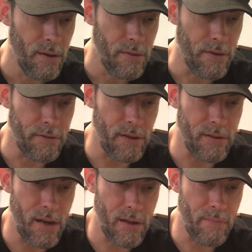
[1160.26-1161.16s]
their
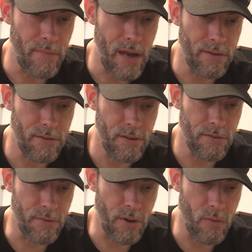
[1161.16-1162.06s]
Satanic
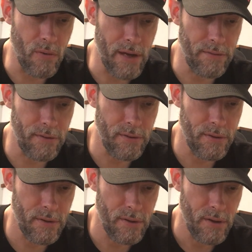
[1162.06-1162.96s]
Majesty's Request
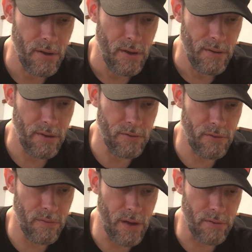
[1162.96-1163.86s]
I think it's
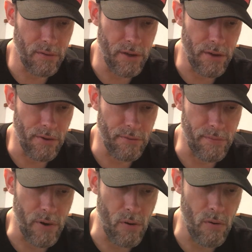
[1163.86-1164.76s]
2,000 Light Years
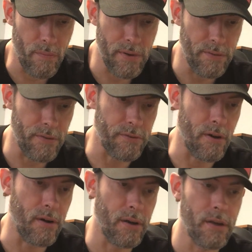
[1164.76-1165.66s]
from Home is the
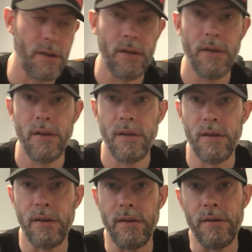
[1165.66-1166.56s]
song
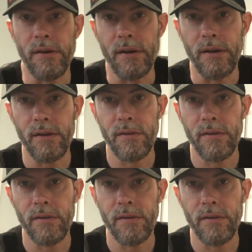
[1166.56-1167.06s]
and uh,